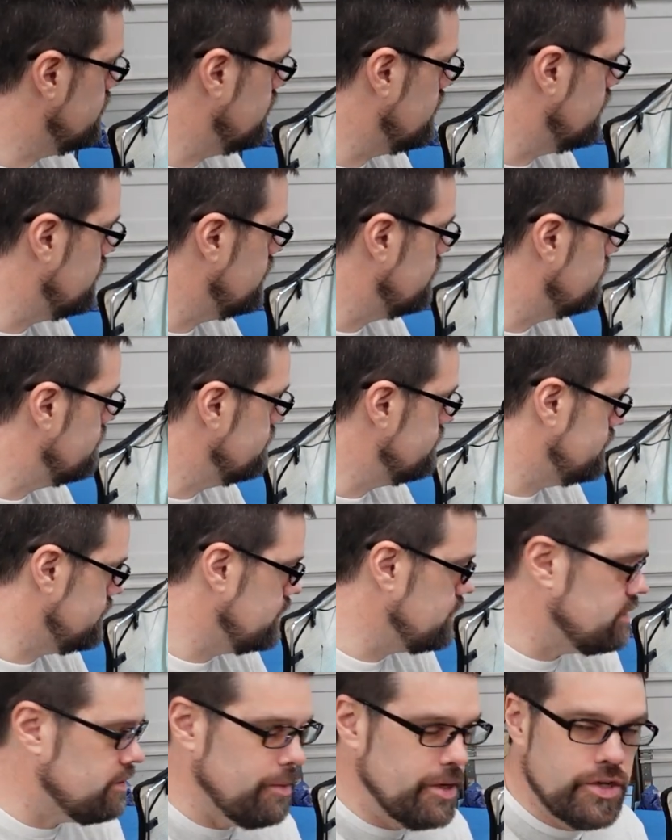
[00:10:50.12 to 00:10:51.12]
uh,
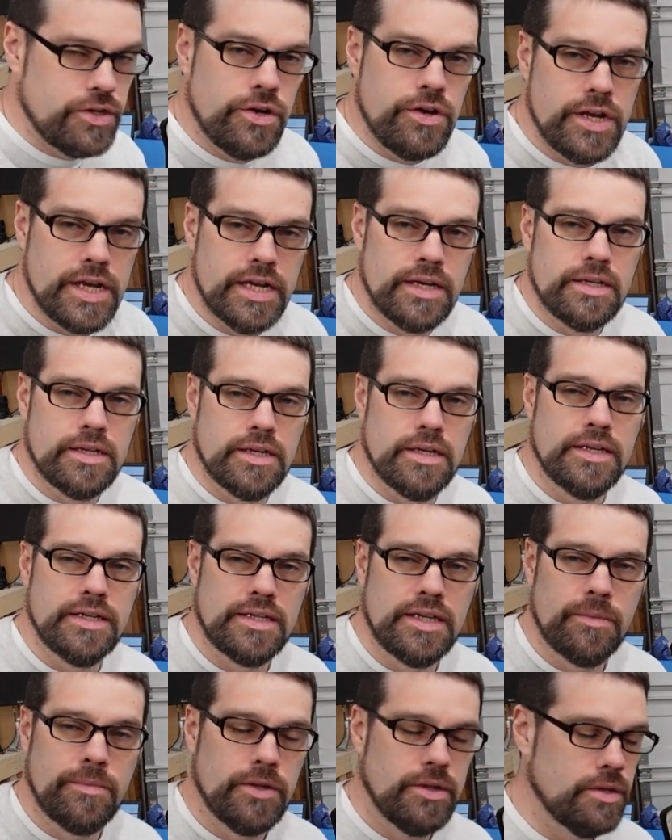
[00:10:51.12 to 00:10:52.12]
to, to, make sure you get
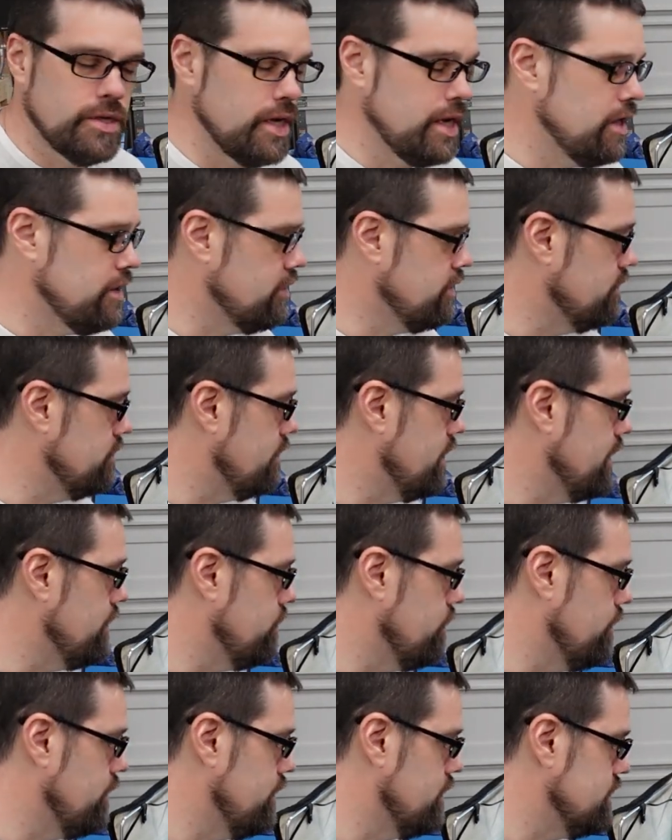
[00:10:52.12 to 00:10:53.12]
assembled together in the right
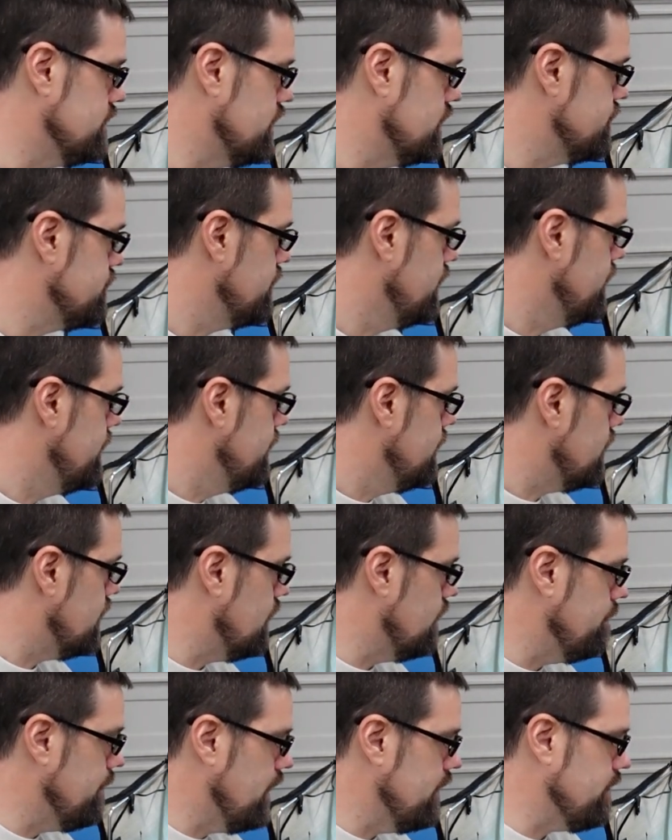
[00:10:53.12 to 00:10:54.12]
order and such,
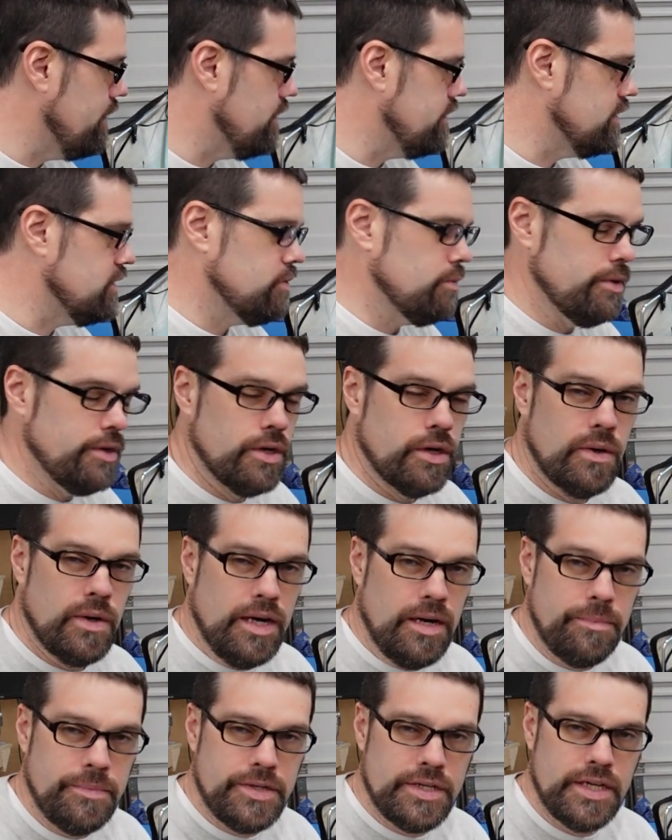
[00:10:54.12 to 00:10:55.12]
um, I think this would go
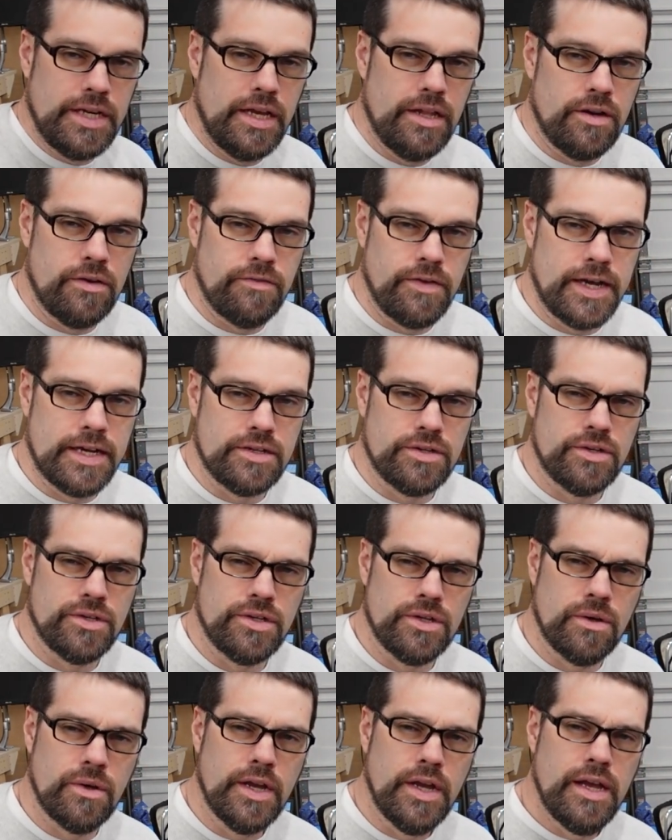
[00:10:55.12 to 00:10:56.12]
up together faster.
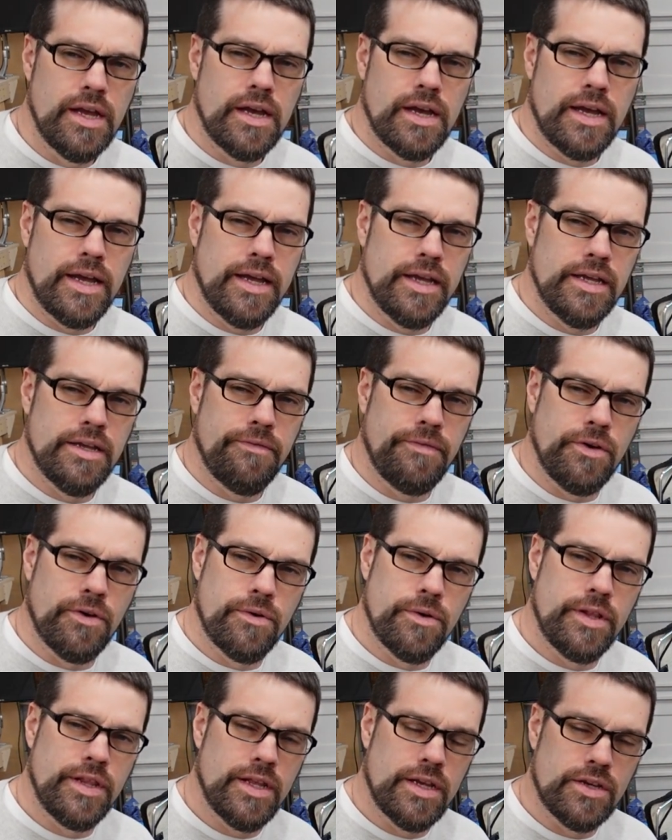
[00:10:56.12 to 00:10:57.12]
So uh, if
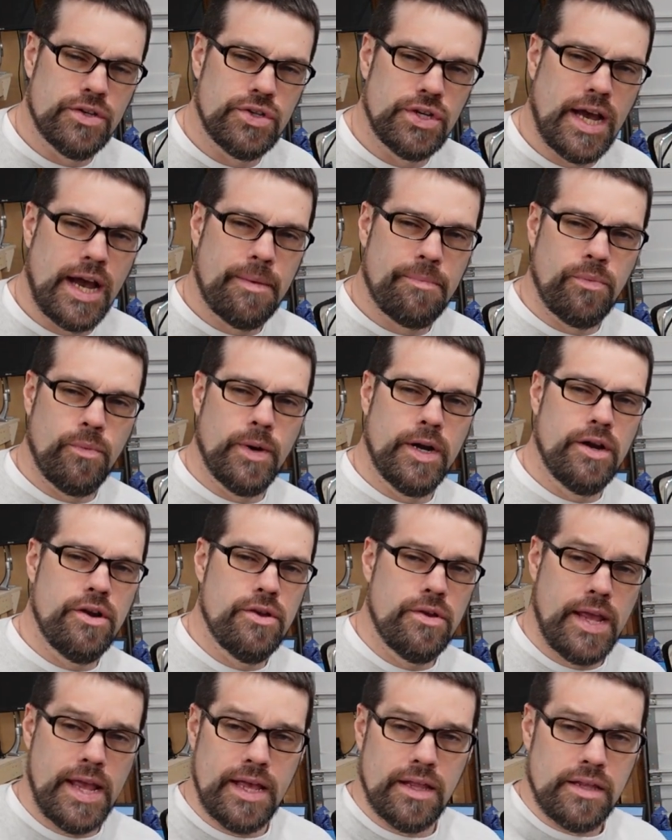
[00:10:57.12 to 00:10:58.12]
you're in the shop where
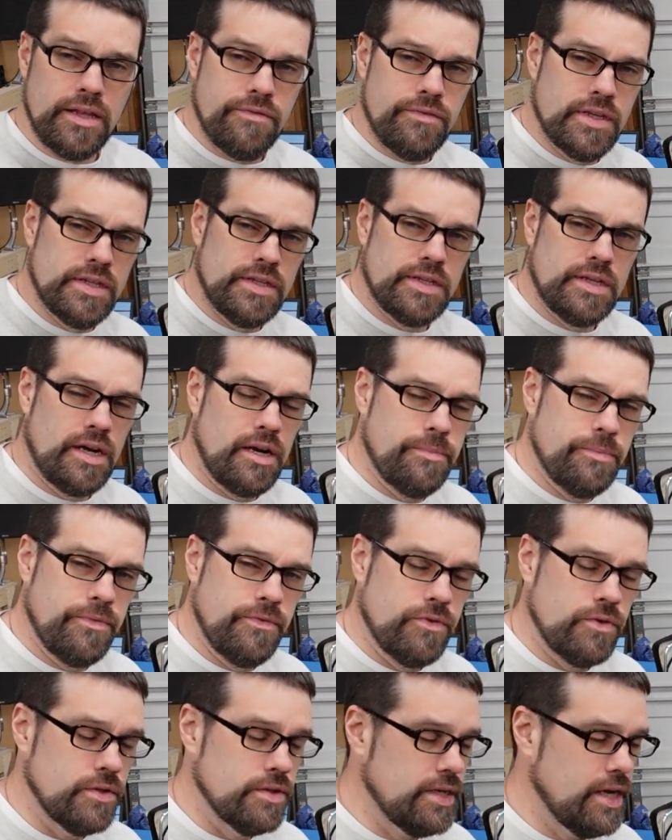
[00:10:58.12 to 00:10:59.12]
you can't leave this set up
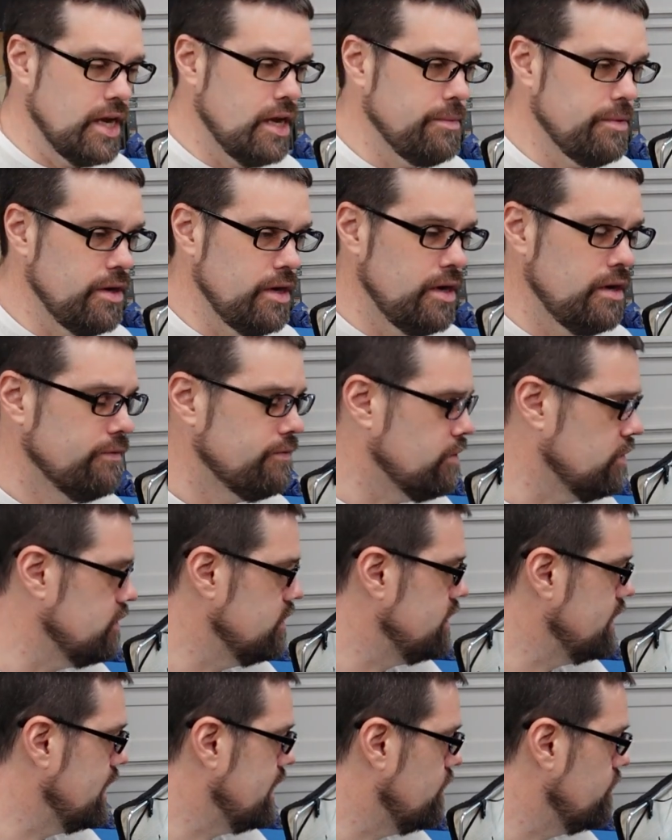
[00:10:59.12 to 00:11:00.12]
full time, you need to fold
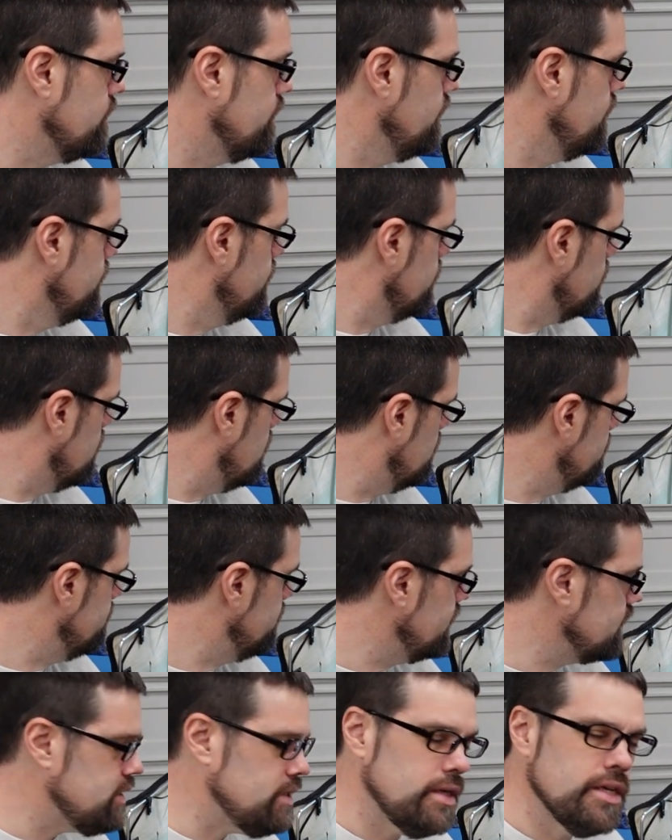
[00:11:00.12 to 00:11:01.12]
it down.
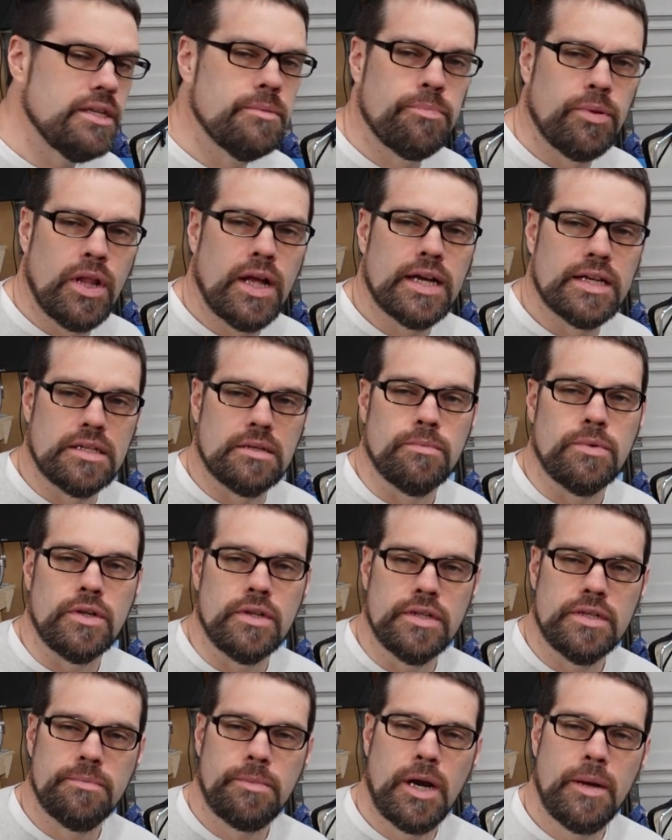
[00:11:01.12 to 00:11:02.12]
Um, it's it's
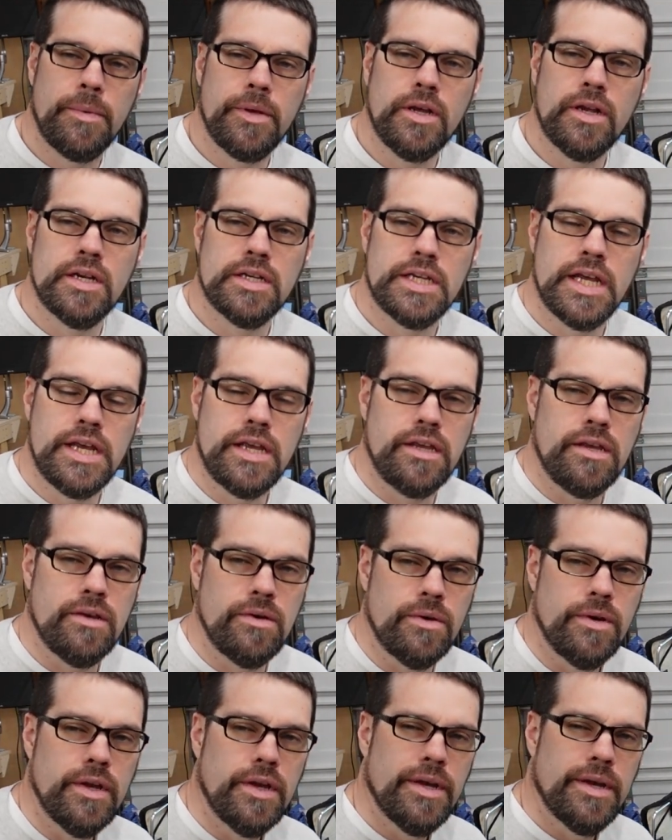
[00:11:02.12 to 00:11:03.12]
plausible. It's probably going to take
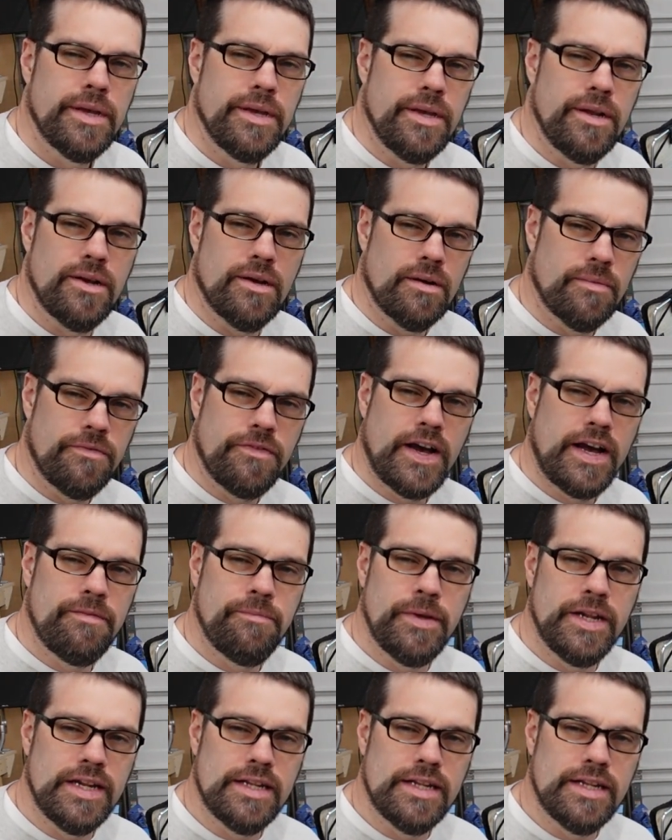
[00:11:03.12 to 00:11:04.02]
you you know five